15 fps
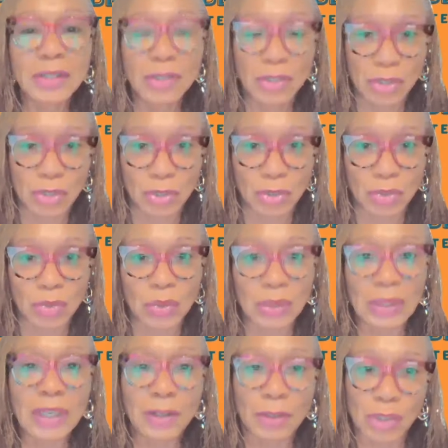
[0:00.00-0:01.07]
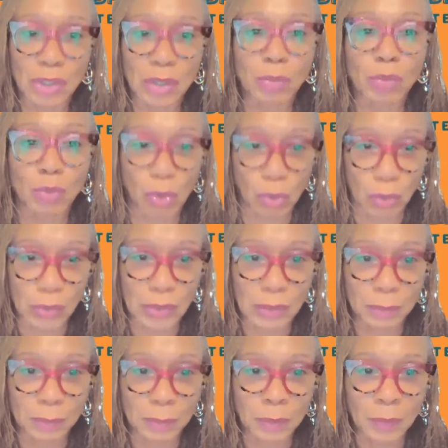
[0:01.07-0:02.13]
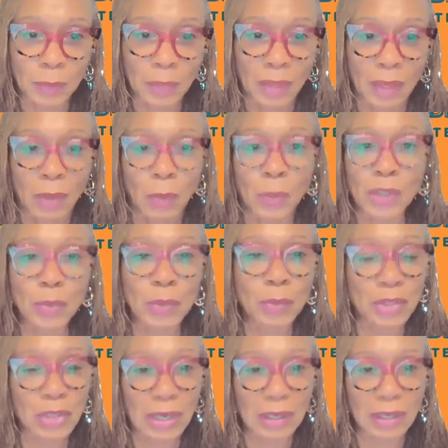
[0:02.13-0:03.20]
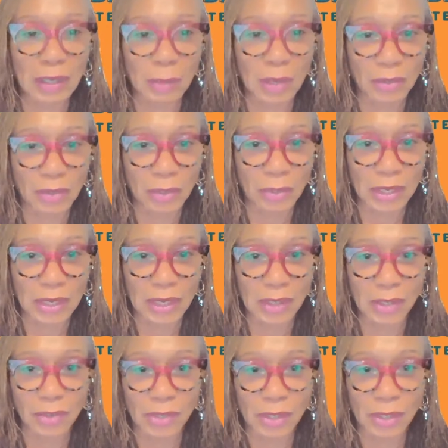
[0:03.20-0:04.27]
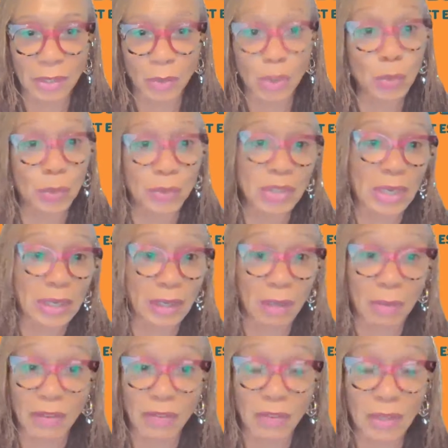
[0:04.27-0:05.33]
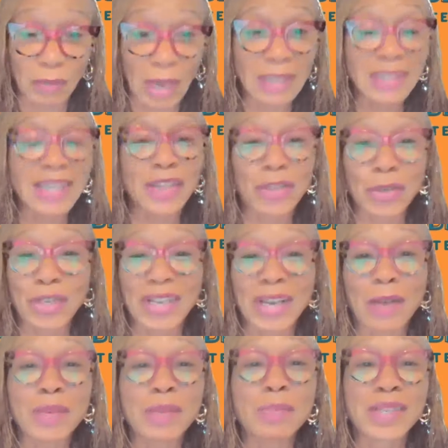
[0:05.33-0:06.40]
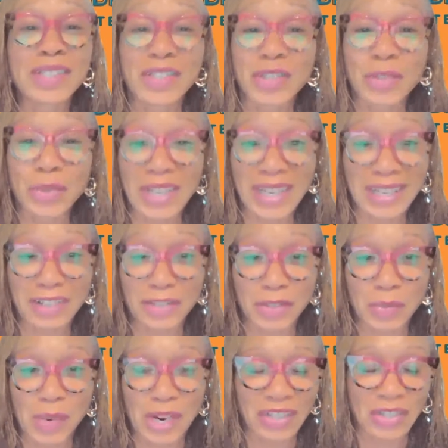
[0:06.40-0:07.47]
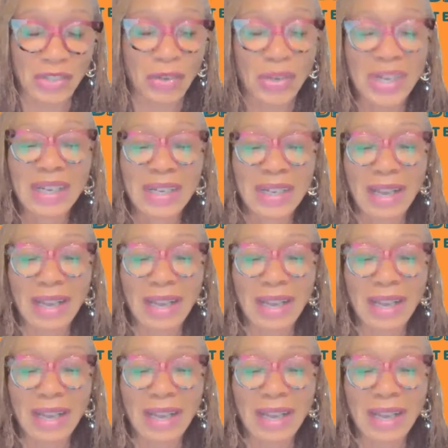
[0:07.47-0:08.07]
into leadership roles, which we were talking about 38 years ago, I say 30, I'll be in business 38 years in March. So